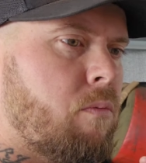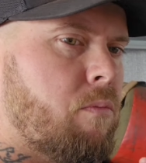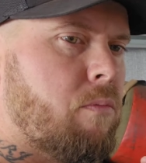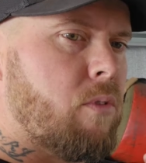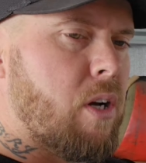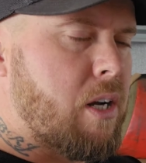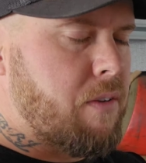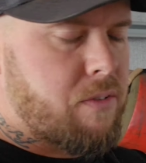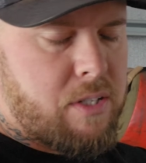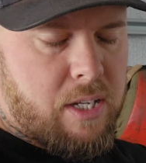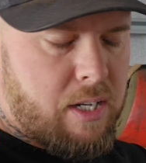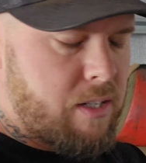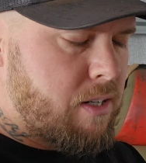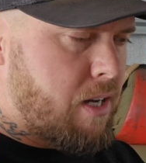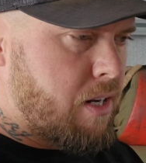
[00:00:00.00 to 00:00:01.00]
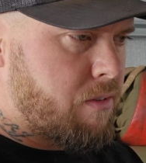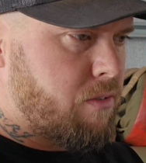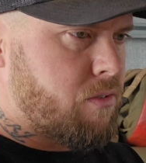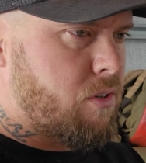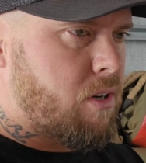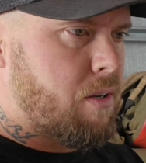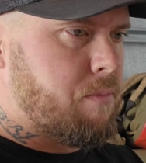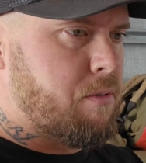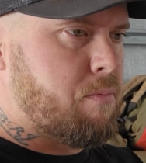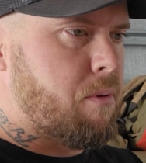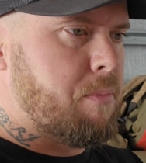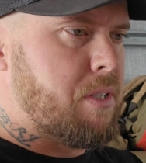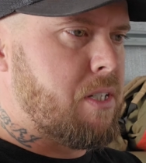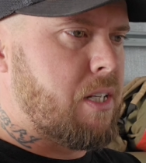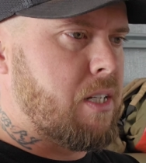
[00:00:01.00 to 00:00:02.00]
like I've said 100 times, you're probably
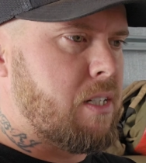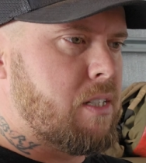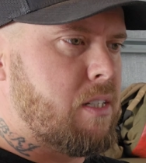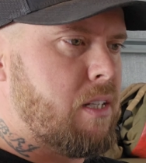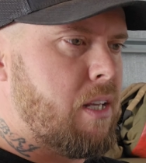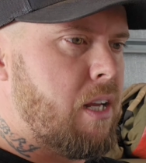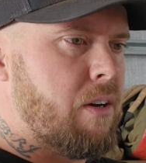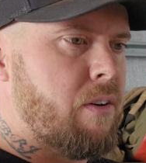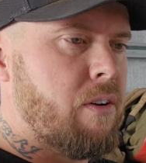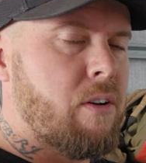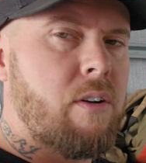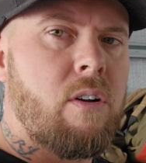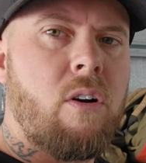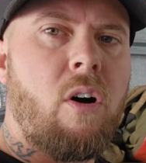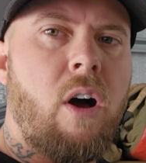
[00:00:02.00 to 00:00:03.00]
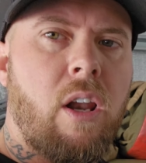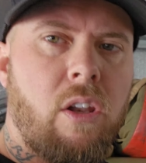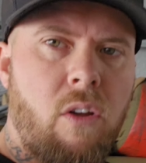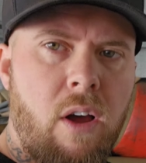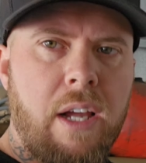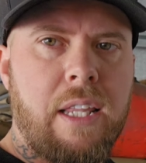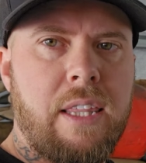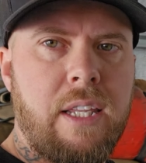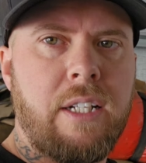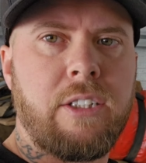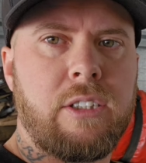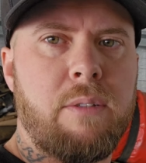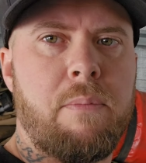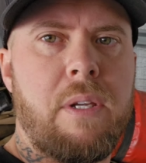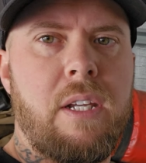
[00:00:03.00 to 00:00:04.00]
sick of hearing it, I like things
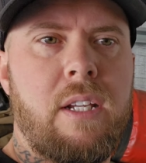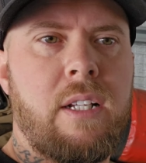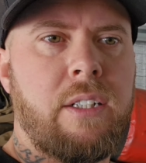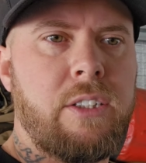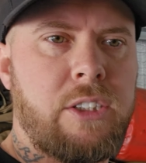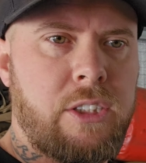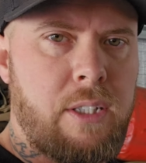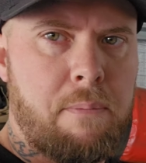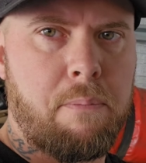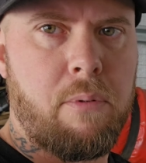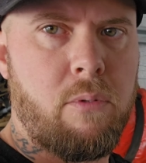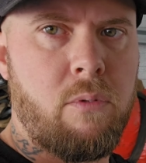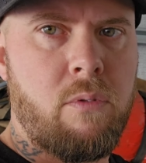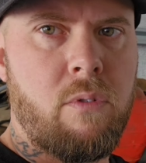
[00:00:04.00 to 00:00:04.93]
to be simple,